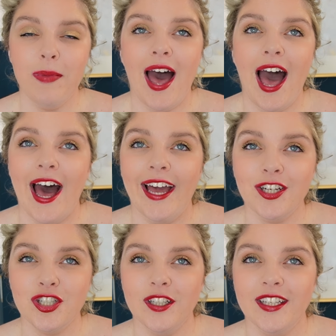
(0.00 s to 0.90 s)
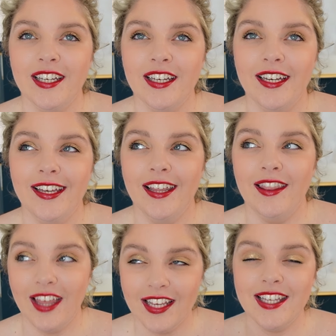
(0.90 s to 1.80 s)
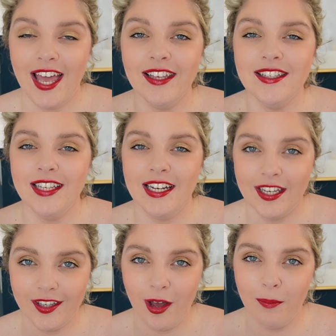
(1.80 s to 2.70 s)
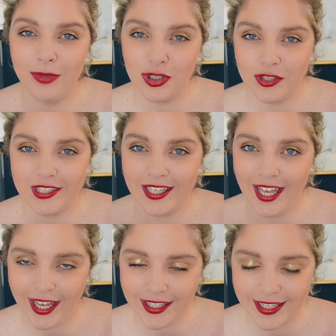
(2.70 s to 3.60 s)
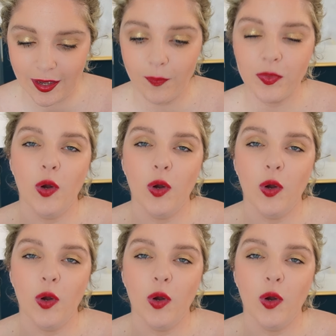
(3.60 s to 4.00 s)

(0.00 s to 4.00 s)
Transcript: but actually this is an income producing asset.